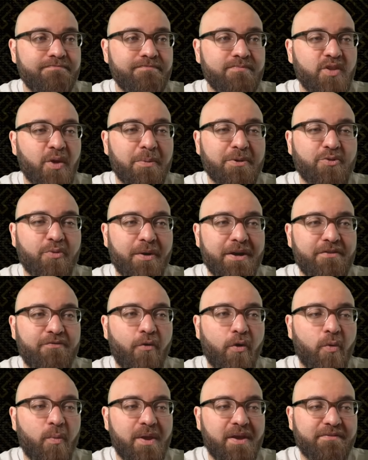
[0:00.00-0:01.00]
Number
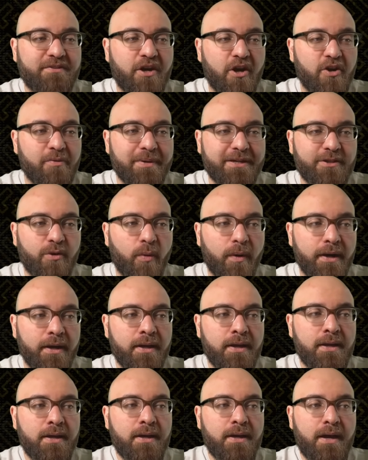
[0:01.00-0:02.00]
24, we have Terry McLaurin.
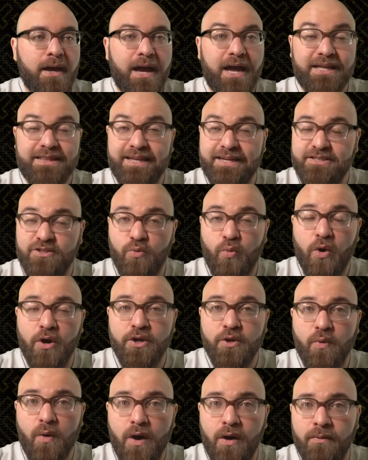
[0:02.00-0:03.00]
I'd like to warn
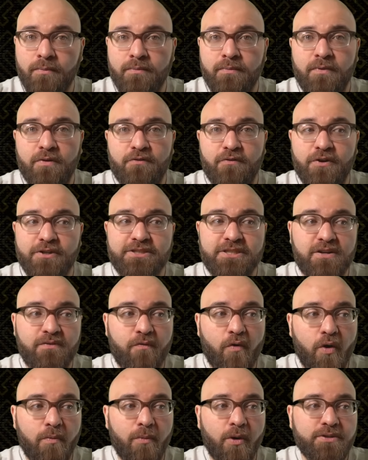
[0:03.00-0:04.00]
you all, first and
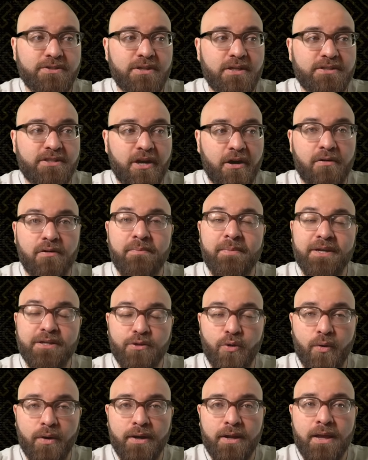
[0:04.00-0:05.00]
foremost, Terry
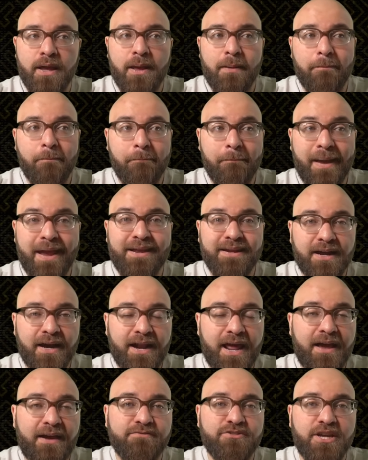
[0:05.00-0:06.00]
McLaurin may not
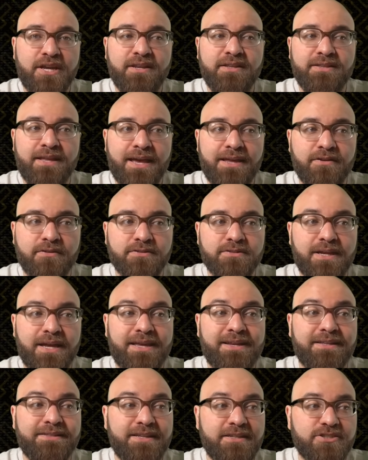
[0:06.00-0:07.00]
have Jaden Daniels,
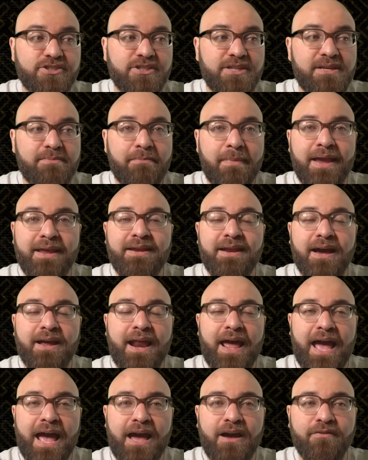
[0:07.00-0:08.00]
and additionally may not
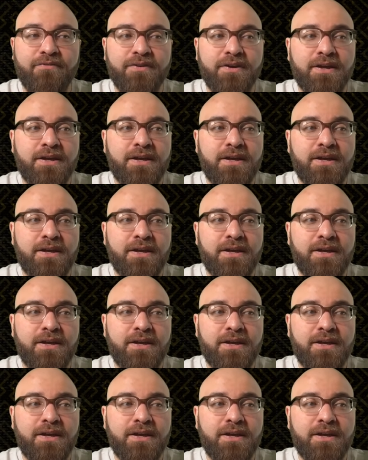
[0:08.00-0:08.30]
have